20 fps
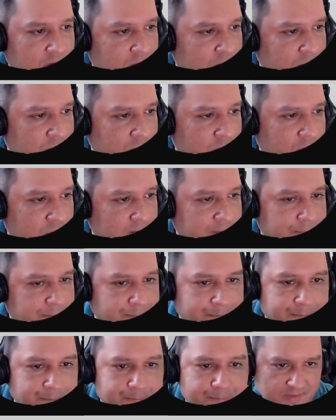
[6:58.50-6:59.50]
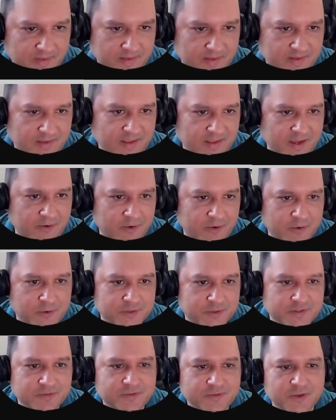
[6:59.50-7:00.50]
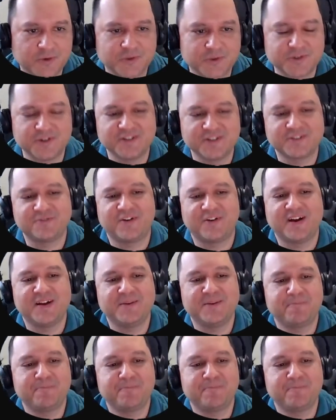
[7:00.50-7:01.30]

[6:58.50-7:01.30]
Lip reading: way. Yeah, recursive solution is fine.